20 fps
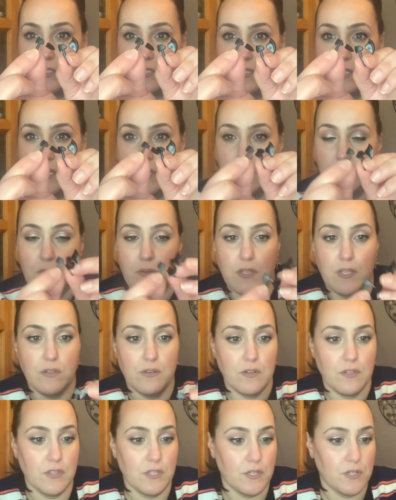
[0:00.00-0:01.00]
How cute
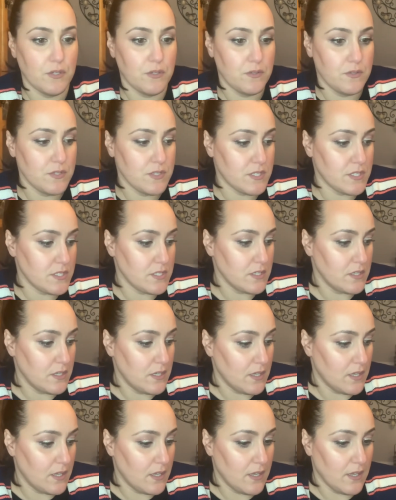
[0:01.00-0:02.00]
are those?
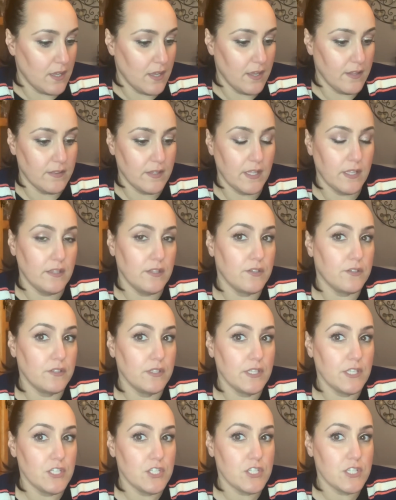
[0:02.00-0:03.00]
And they
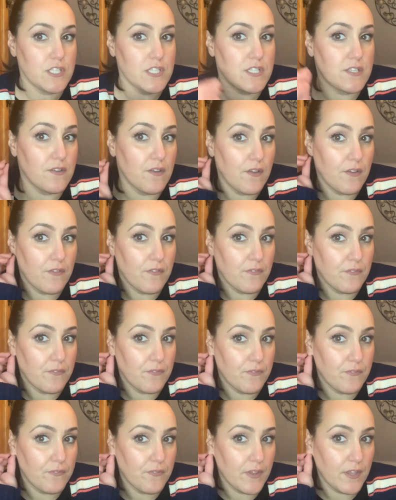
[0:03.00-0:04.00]
literally just
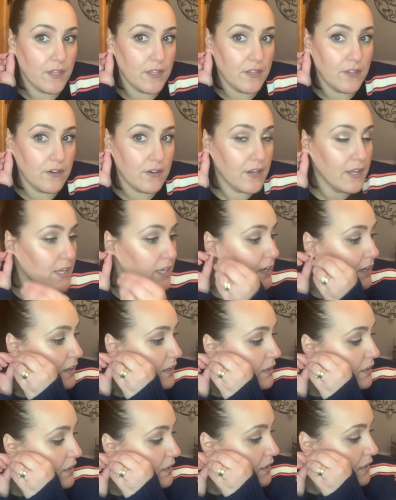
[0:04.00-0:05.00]
fit your
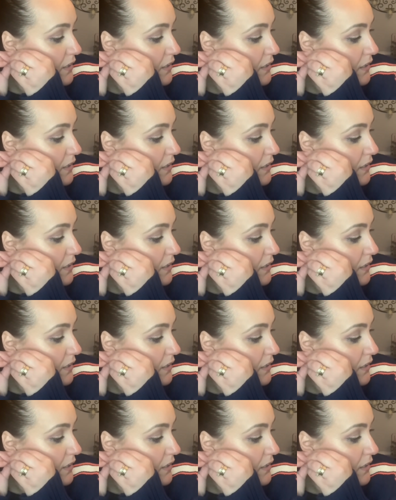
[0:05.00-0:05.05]
ear